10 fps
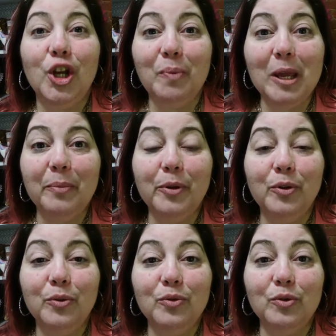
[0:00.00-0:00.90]
people
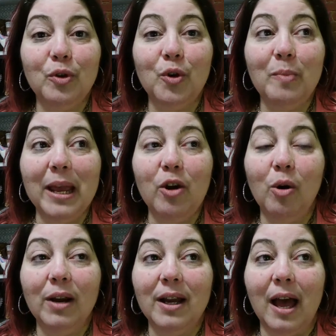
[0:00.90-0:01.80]
who make
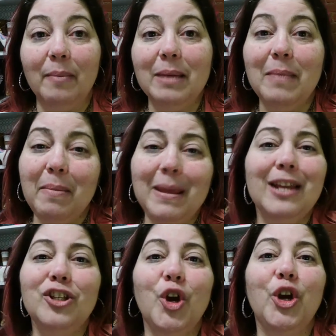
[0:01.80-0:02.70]
origami, maybe
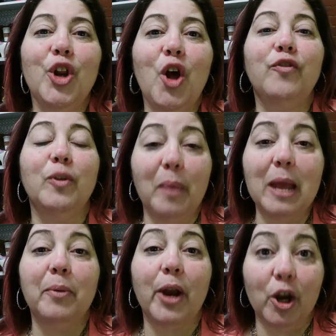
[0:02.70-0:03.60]
they started off with
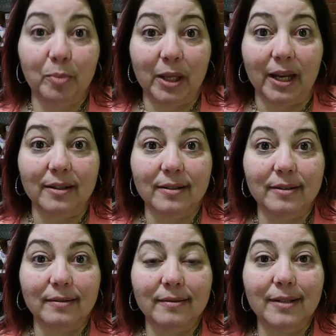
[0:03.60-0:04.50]
paper airplanes.
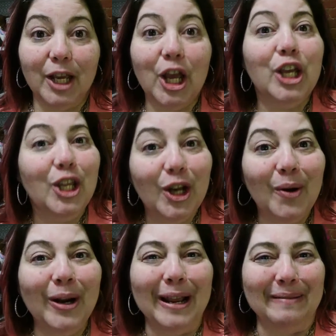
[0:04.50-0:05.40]
You know
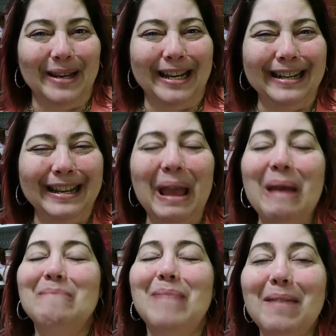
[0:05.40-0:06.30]
what I mean?
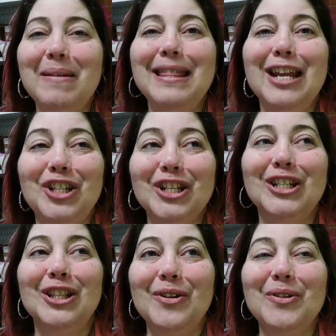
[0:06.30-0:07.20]
Maybe they
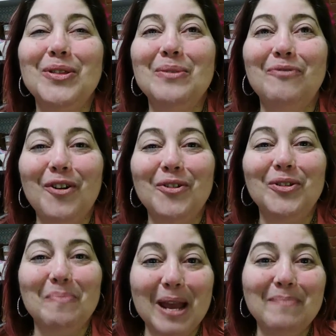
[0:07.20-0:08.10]
just learned to fold
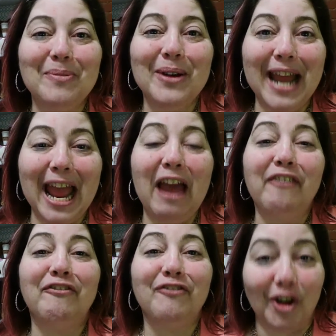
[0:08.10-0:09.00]
the paper in
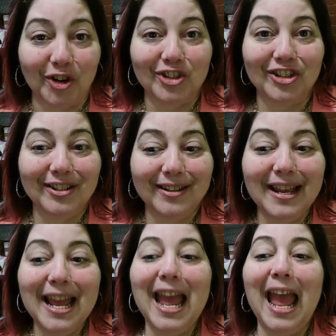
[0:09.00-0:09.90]
half first.
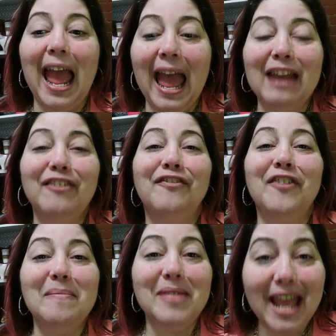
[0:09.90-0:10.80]
And
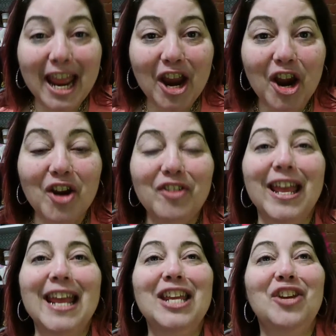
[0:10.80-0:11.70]
from there,
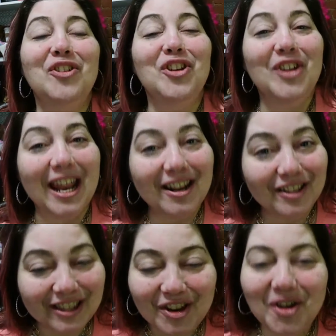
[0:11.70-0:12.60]
you get,
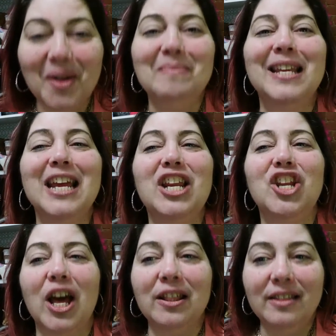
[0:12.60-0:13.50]
you know what I'm saying?
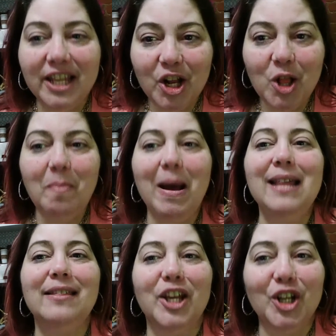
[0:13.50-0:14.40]
A little by
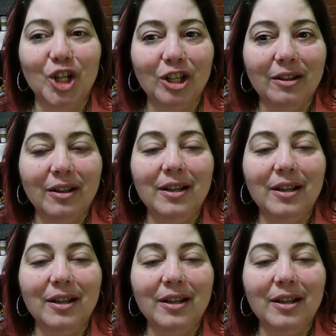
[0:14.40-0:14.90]
little,